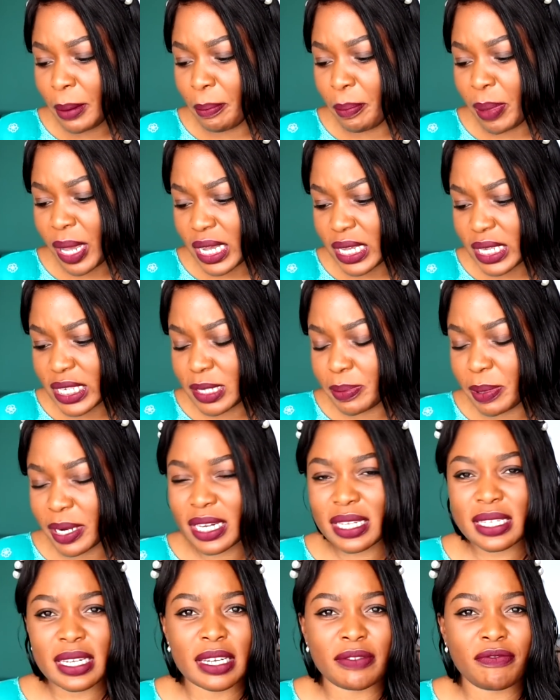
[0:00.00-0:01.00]
base, but
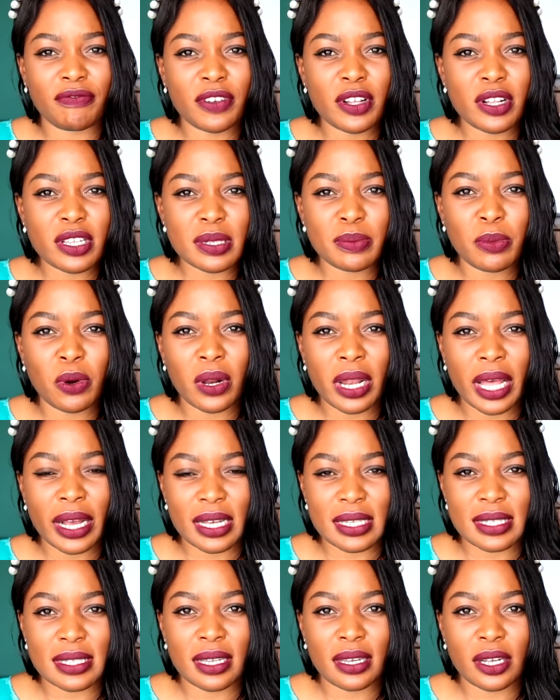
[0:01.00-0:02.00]
it feels more like
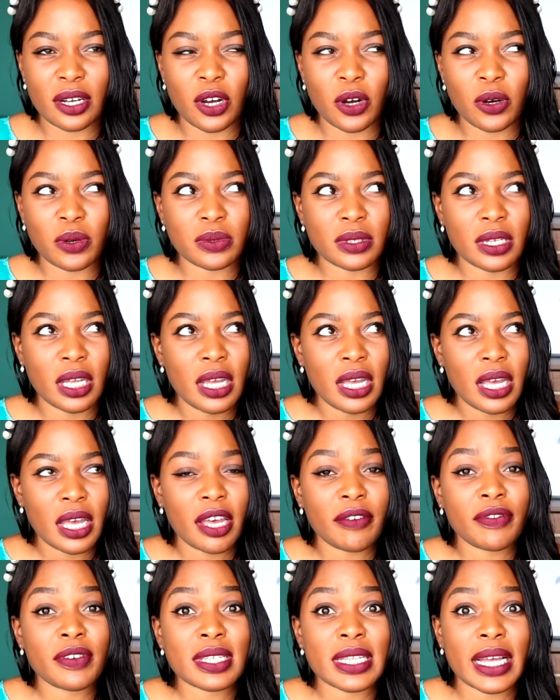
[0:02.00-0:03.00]
a silicone.
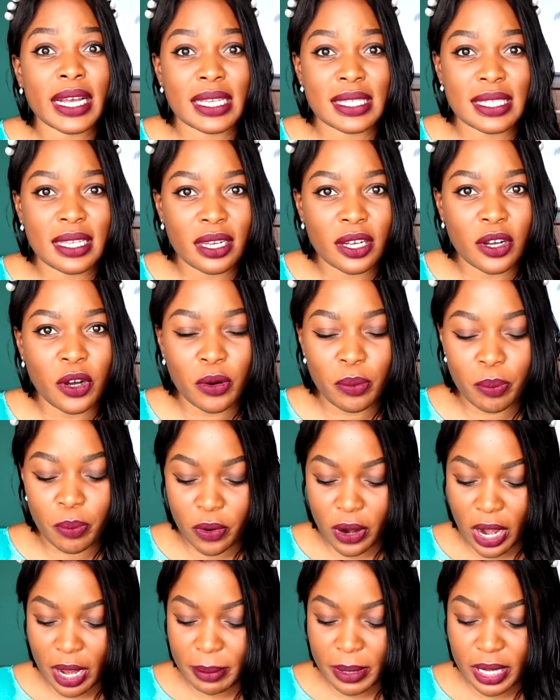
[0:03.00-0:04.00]
It feels like a silicone
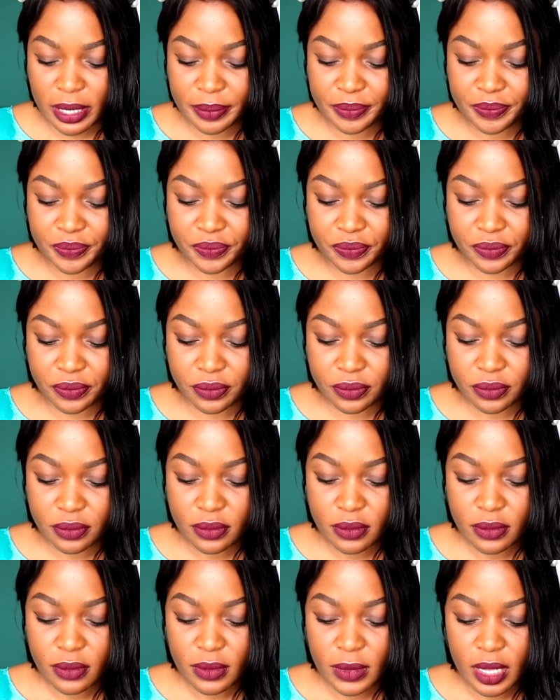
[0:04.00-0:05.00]
primer.
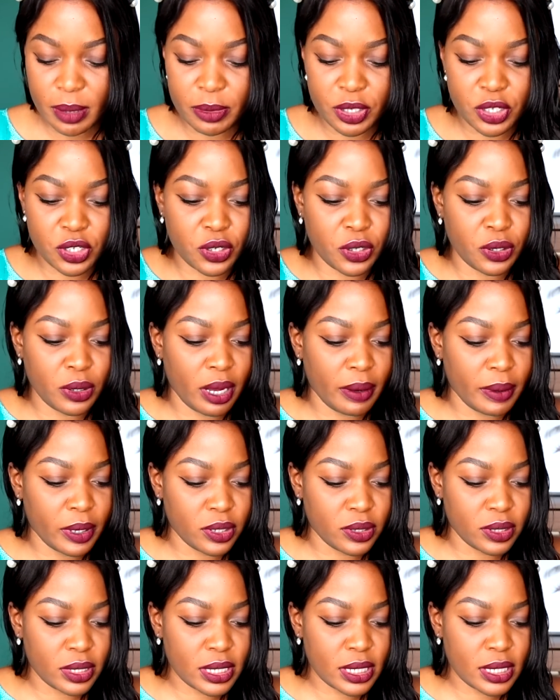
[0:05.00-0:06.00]
Let me show you how it
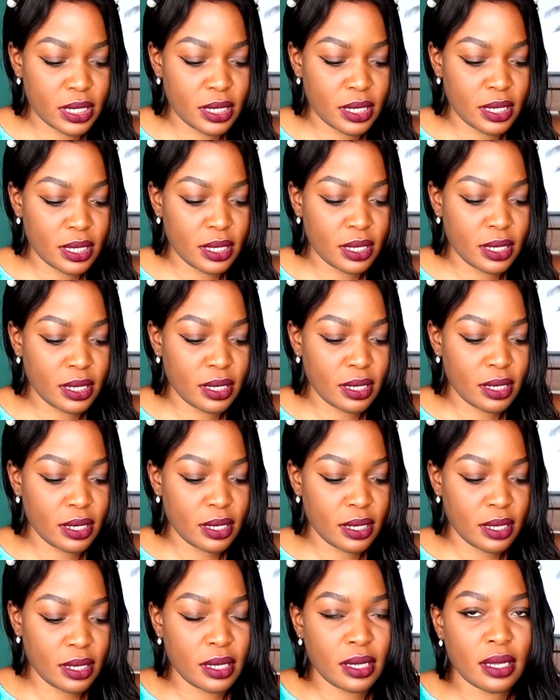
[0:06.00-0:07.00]
looks.
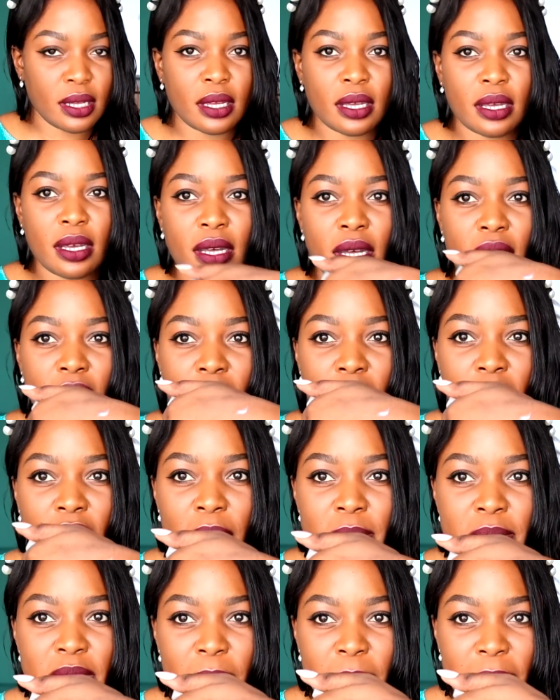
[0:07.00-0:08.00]
It
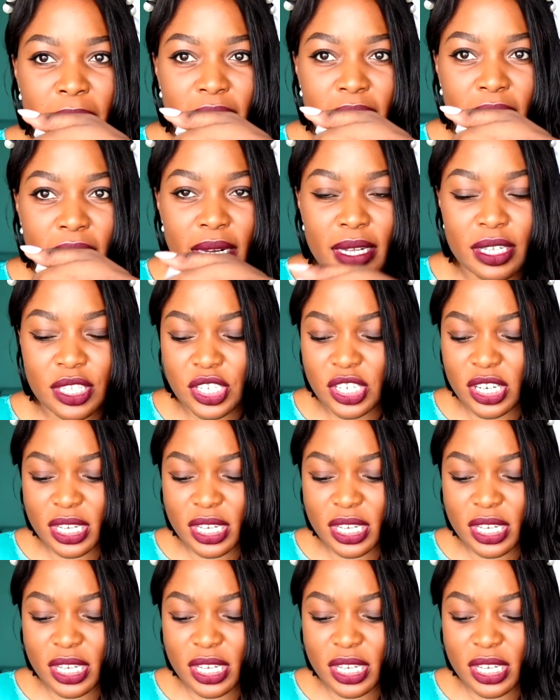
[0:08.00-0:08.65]
comes up like that. It